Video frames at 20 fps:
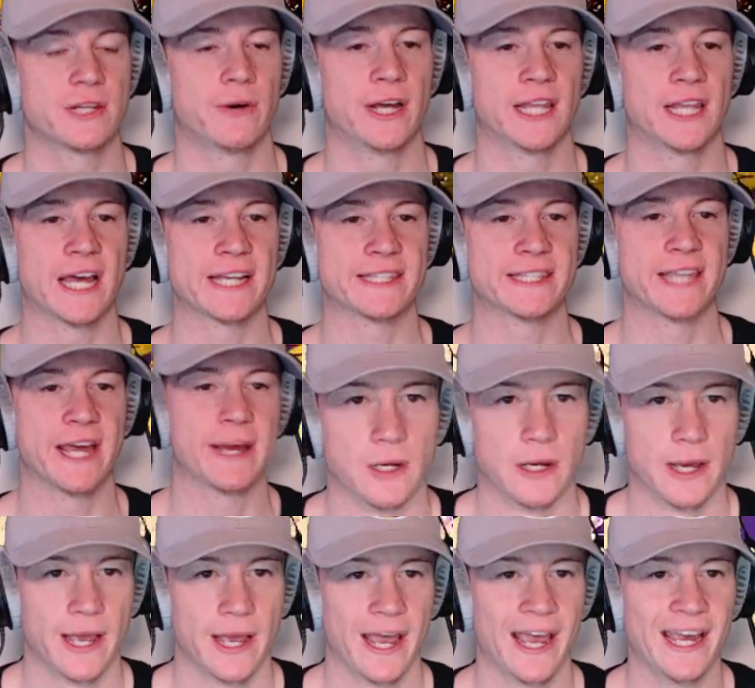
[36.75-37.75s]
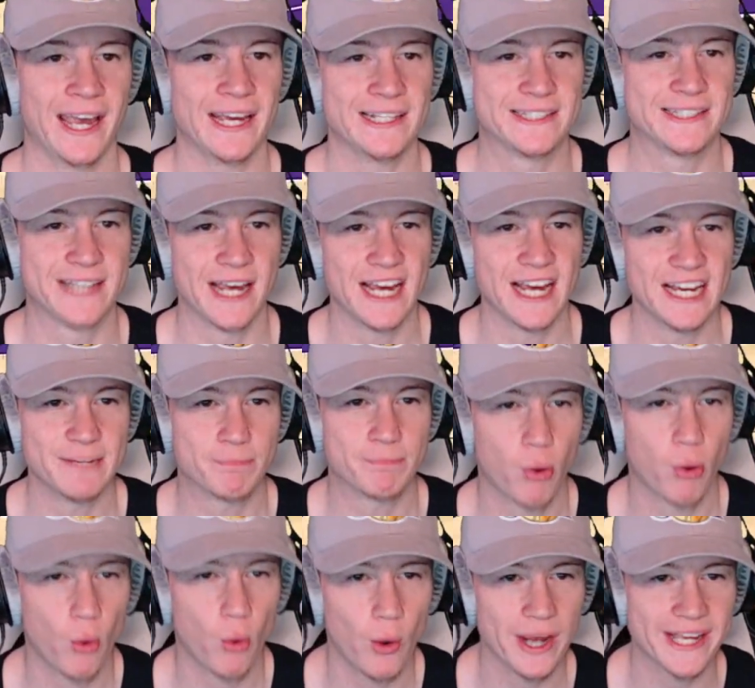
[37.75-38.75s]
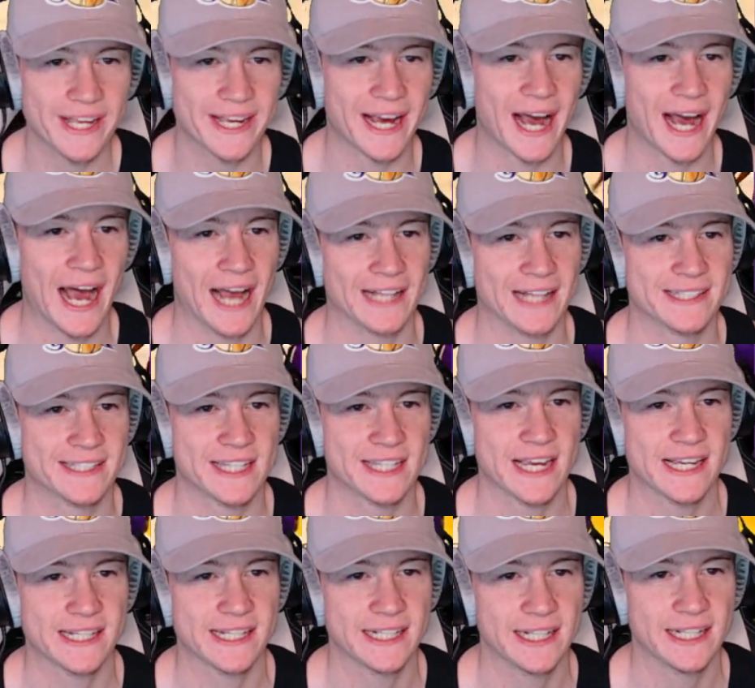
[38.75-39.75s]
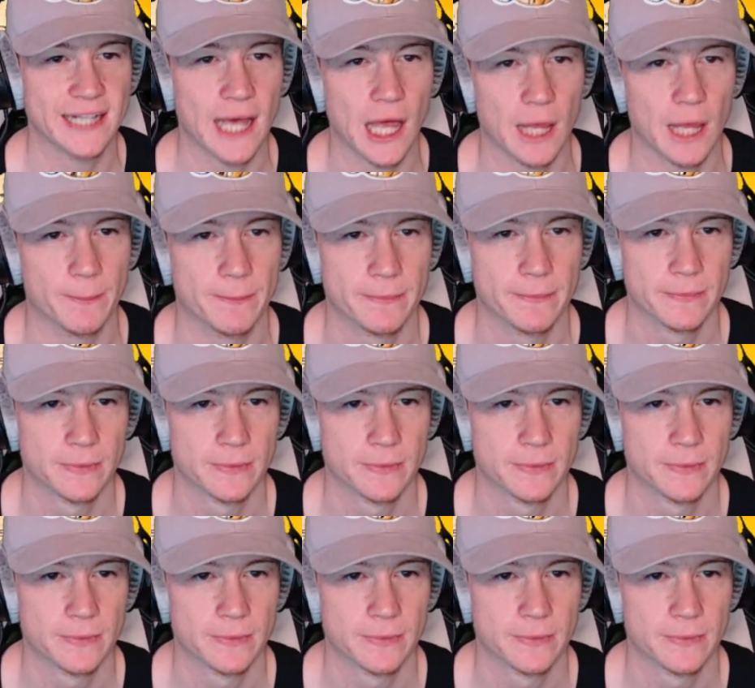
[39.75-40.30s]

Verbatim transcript: I like that. AD, point guard, taking it up.